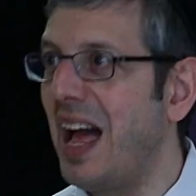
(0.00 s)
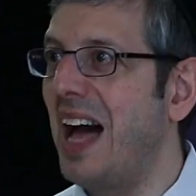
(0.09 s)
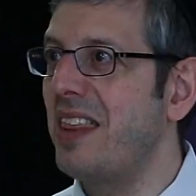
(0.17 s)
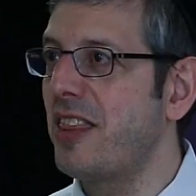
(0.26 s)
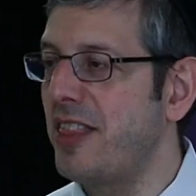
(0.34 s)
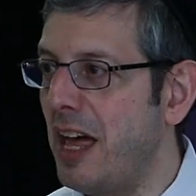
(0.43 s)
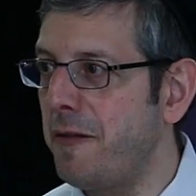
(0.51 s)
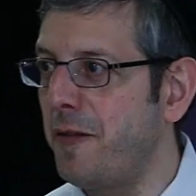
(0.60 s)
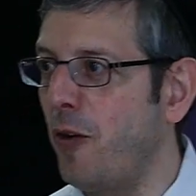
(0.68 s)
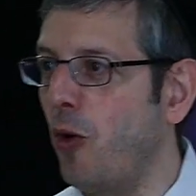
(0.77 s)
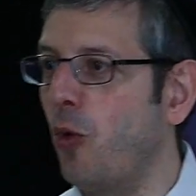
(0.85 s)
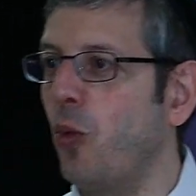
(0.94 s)
And
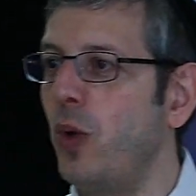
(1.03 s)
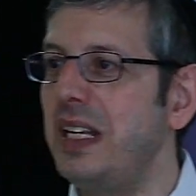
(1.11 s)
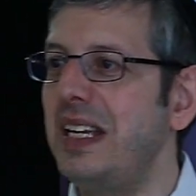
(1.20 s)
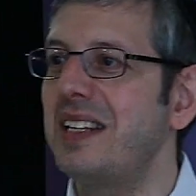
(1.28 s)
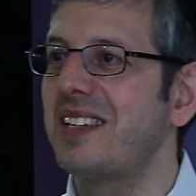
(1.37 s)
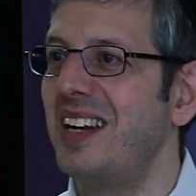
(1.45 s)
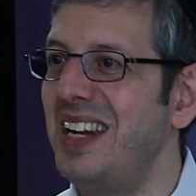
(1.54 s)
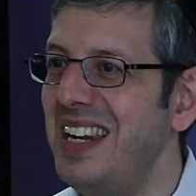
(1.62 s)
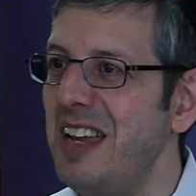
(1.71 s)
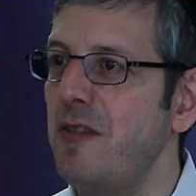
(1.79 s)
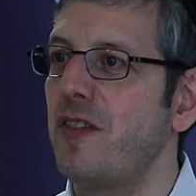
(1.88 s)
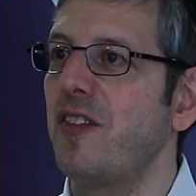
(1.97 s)
therefore, we need to
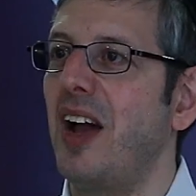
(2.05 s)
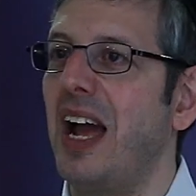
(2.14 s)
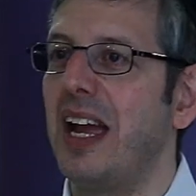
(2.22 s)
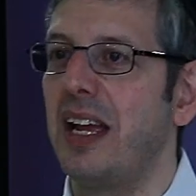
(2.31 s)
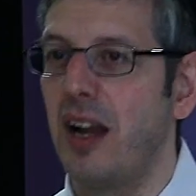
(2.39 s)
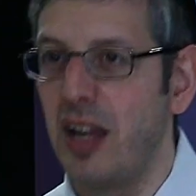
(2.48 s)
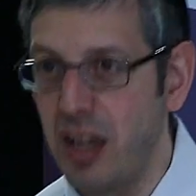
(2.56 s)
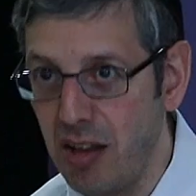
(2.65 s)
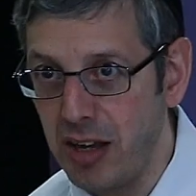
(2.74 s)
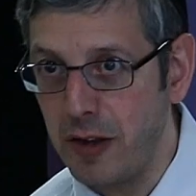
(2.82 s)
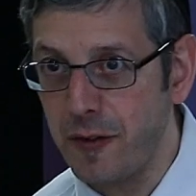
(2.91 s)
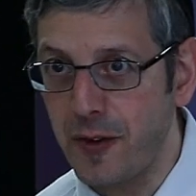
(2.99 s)
live a
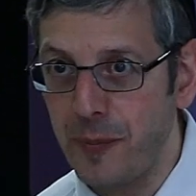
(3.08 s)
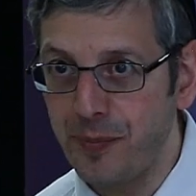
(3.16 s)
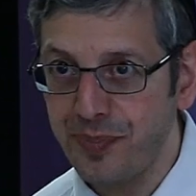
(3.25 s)
life